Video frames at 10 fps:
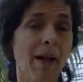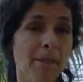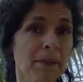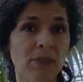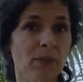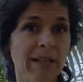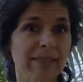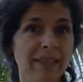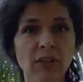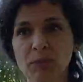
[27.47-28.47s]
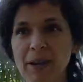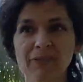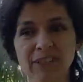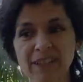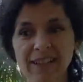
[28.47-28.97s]
be the right thing. You might
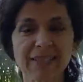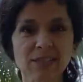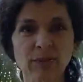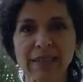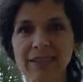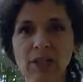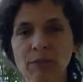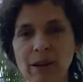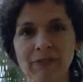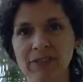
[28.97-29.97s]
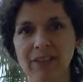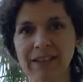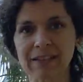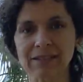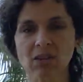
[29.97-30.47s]
feel like it's the right thing. You might feel
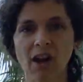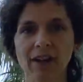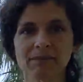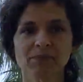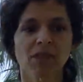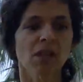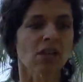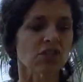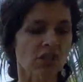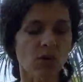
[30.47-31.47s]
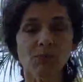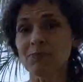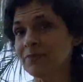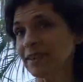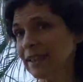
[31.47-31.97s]
like it's not. So
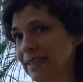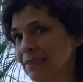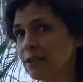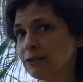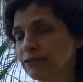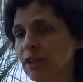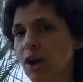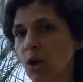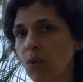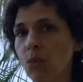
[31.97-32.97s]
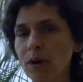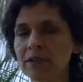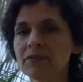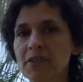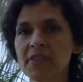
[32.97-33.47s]
in the flow, one
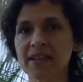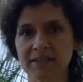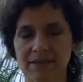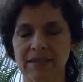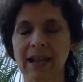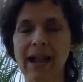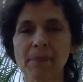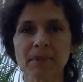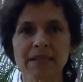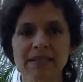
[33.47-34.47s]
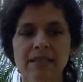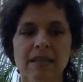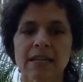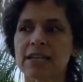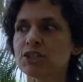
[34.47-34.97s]
of the things that happens
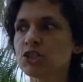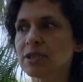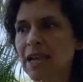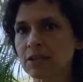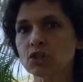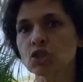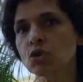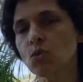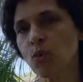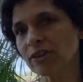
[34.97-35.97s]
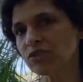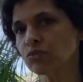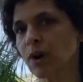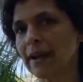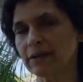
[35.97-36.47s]
is you tend to do
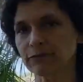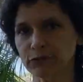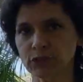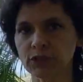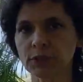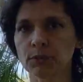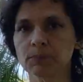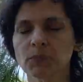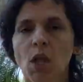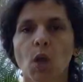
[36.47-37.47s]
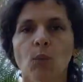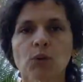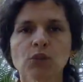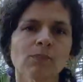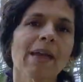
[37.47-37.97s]
what's right for you.
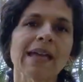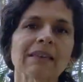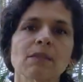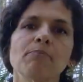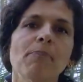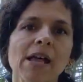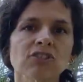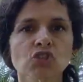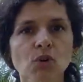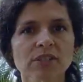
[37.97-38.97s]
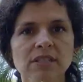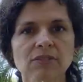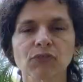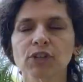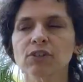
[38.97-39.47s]
When you make the best choices
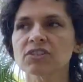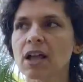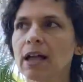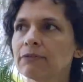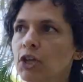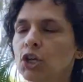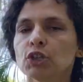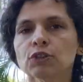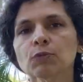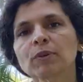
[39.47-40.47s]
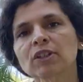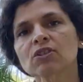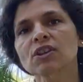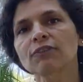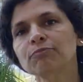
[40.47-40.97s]
for yourself, you bring
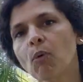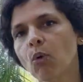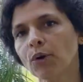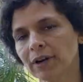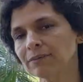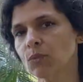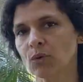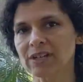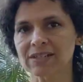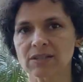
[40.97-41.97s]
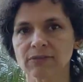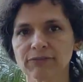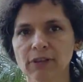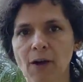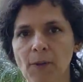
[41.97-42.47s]
yourself more and more into the
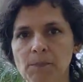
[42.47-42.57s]
flow.